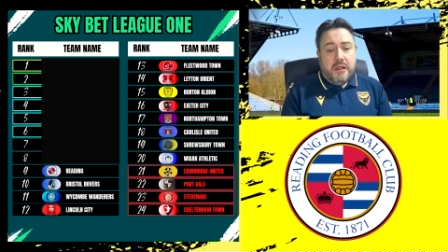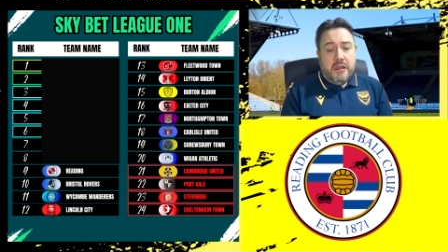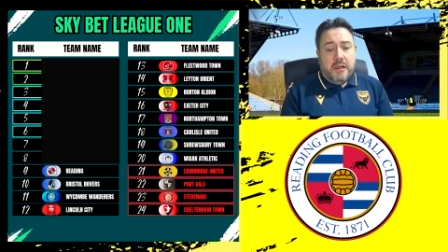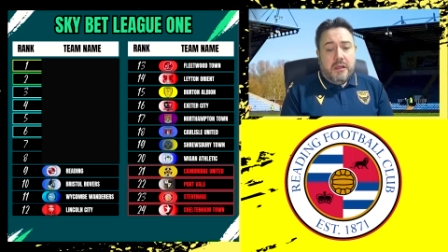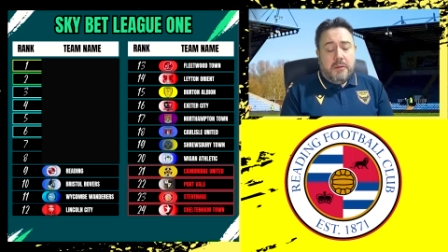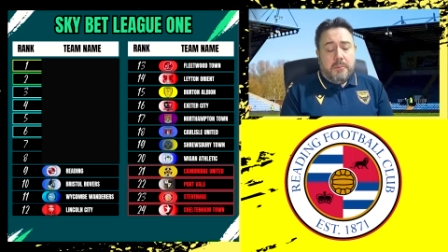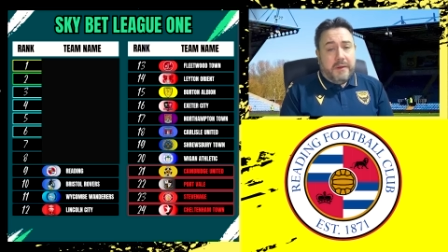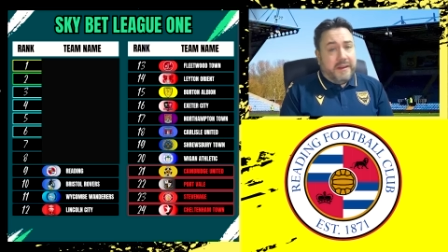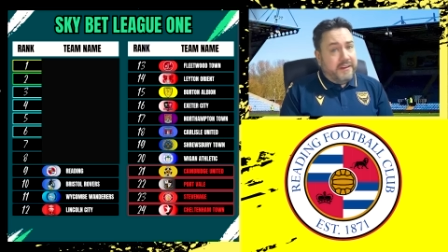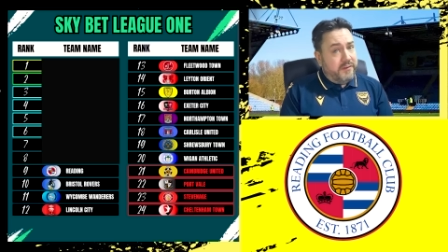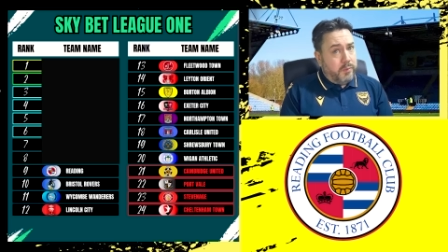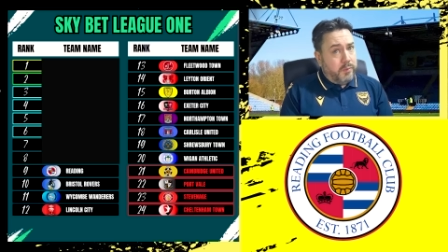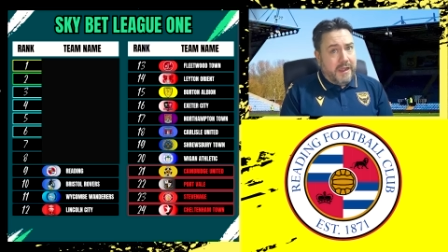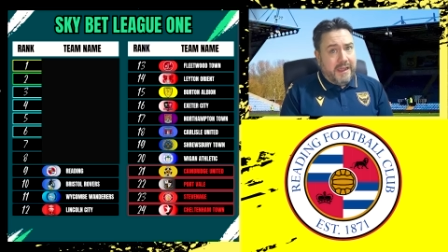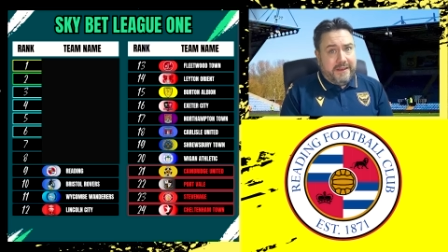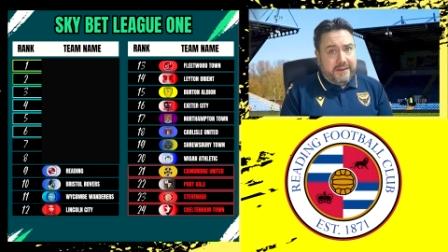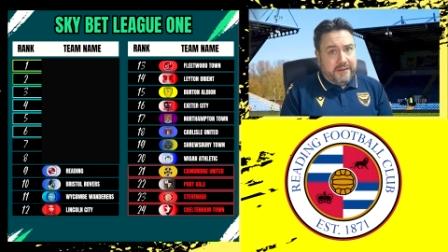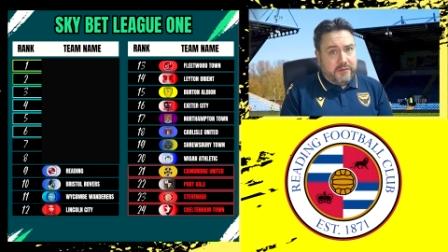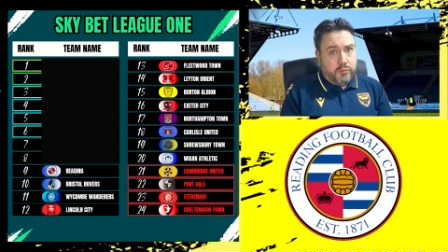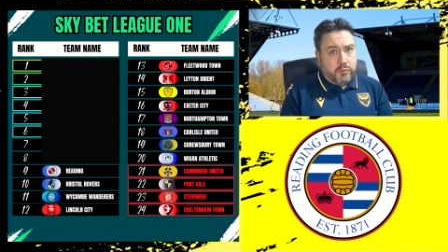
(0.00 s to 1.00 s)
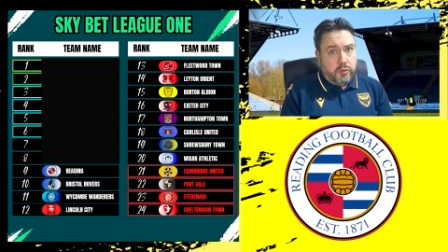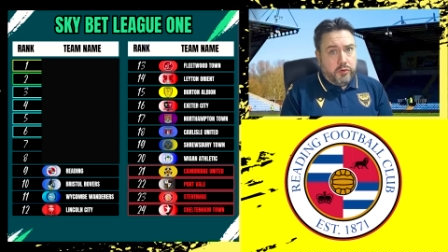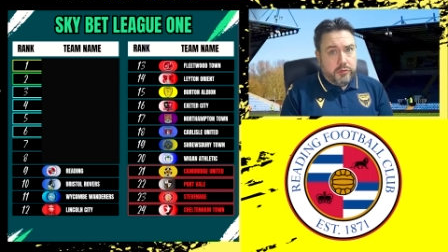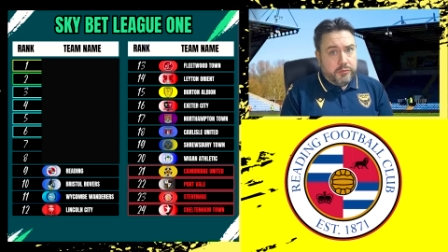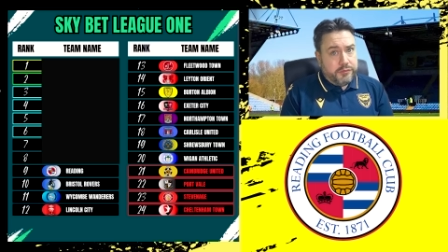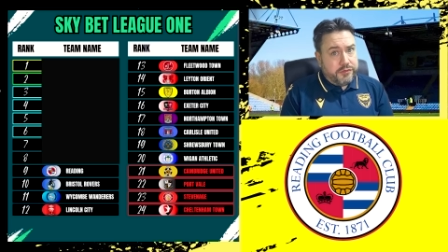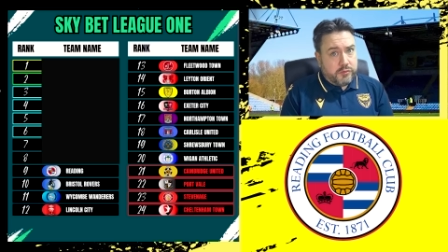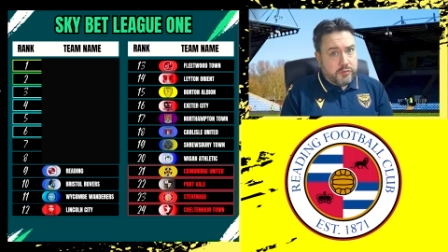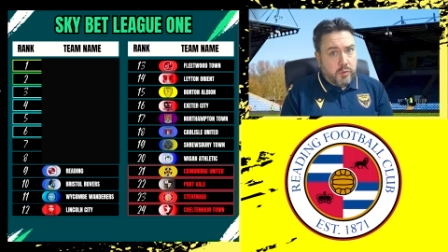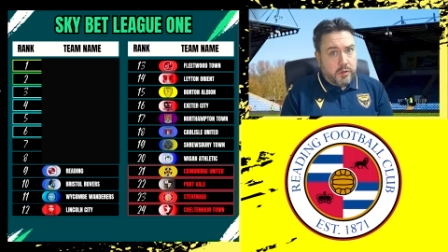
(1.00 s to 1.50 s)
but it's where this
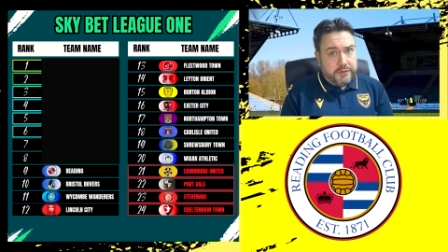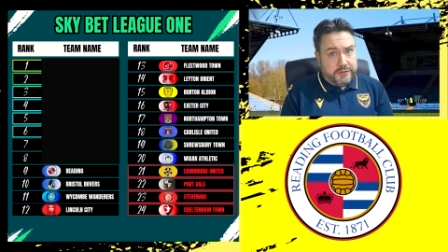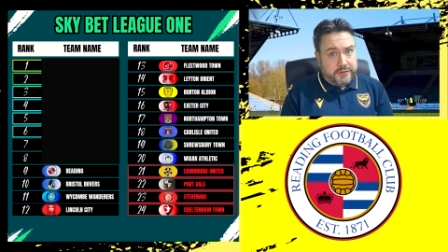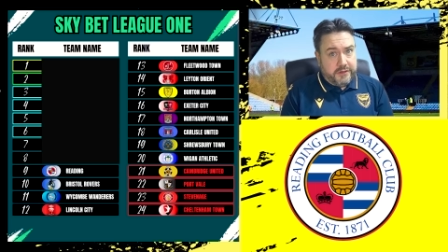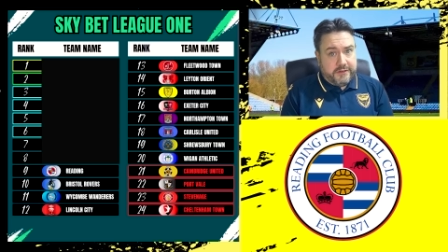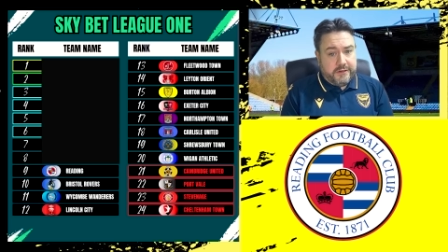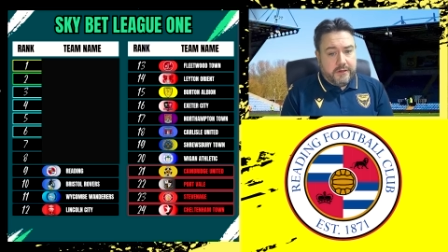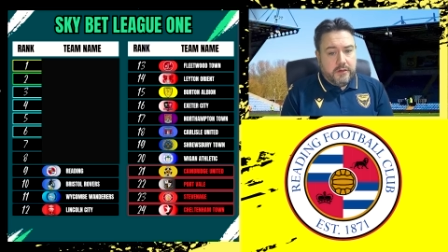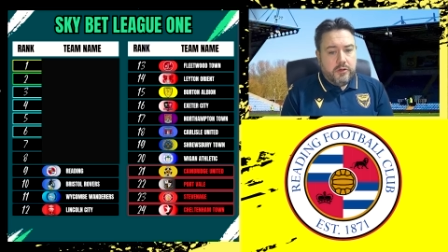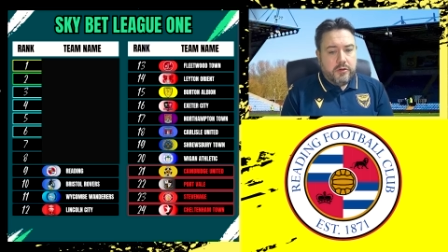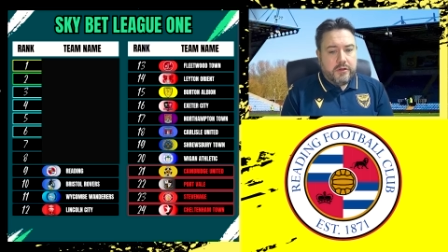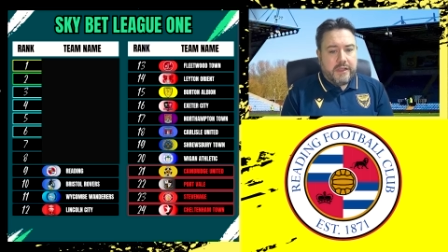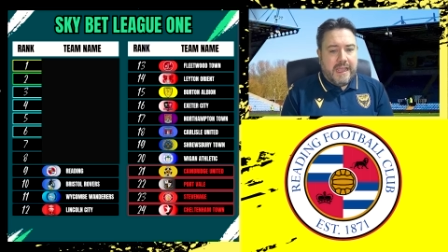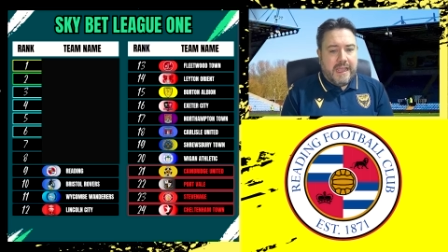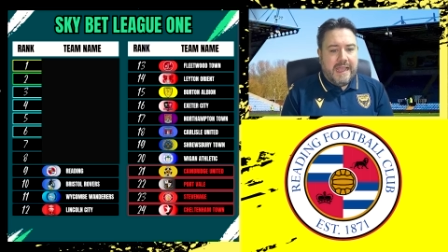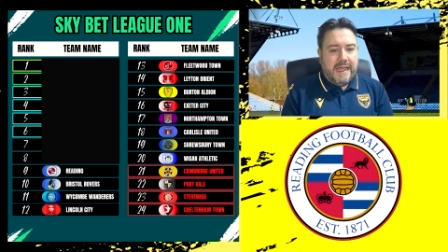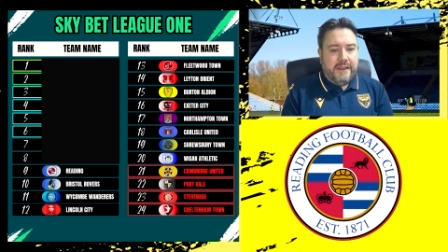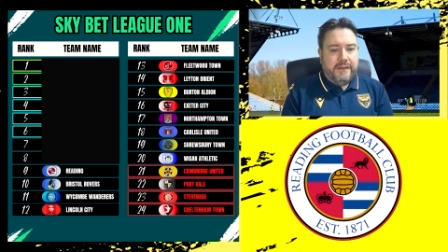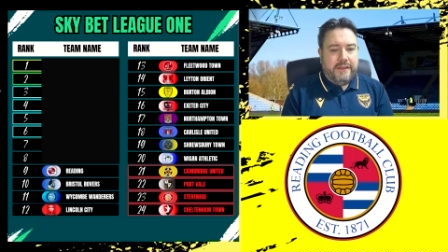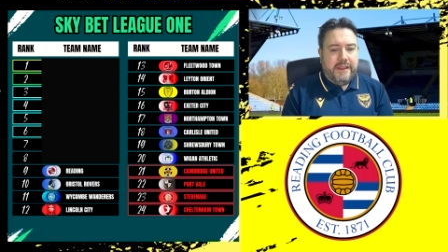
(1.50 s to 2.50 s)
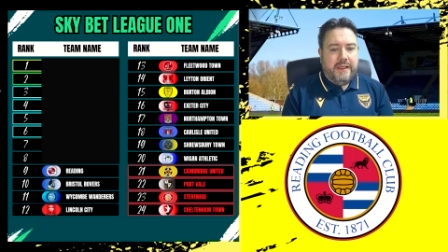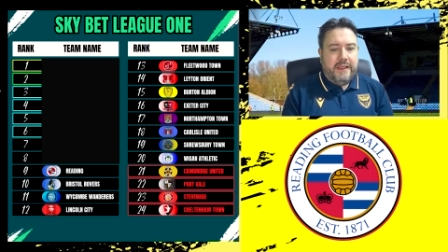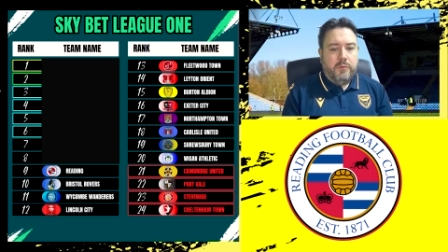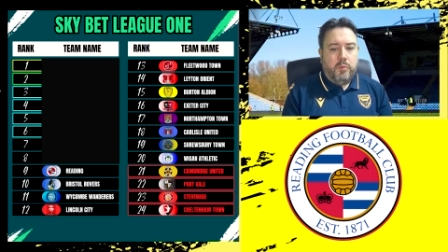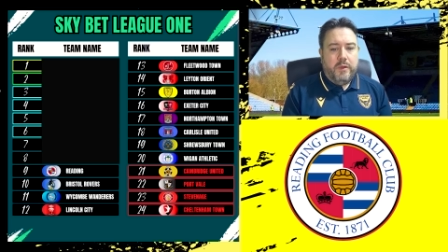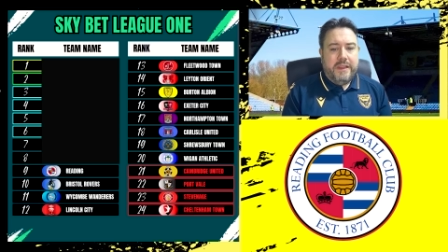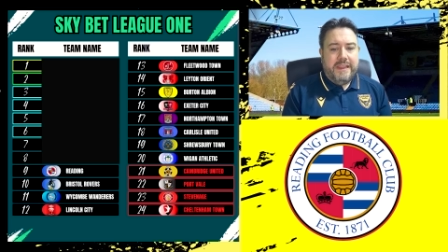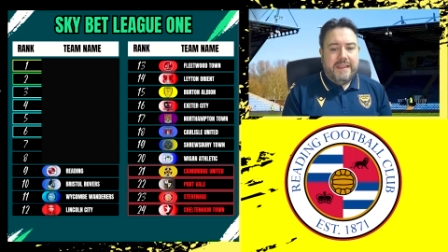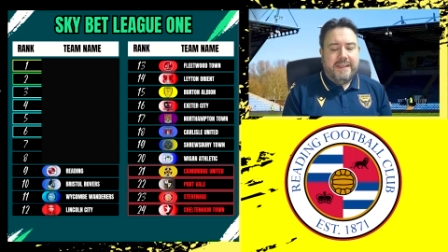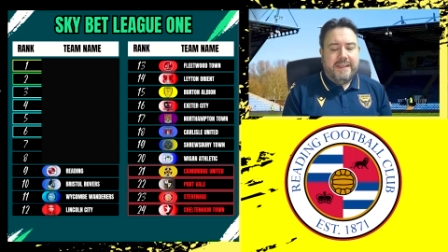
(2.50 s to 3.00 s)
Royal squad does look at their
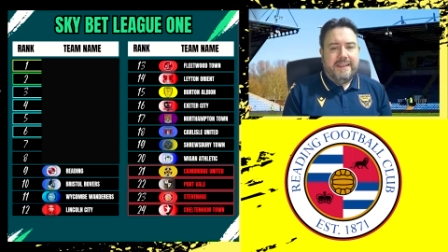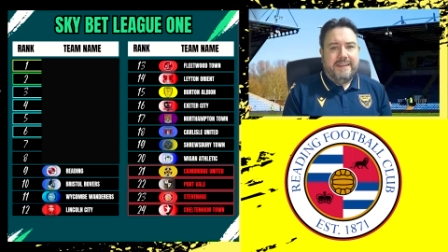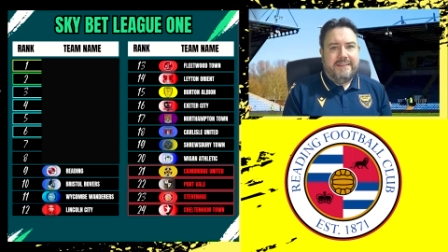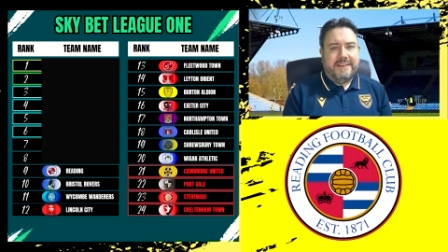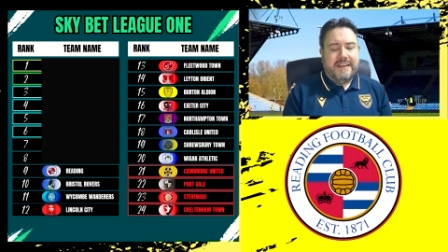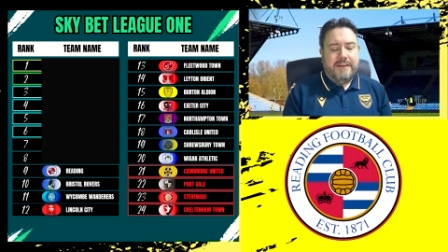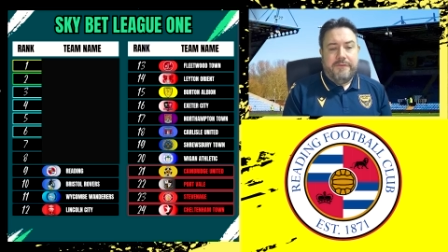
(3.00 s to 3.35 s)
weakest.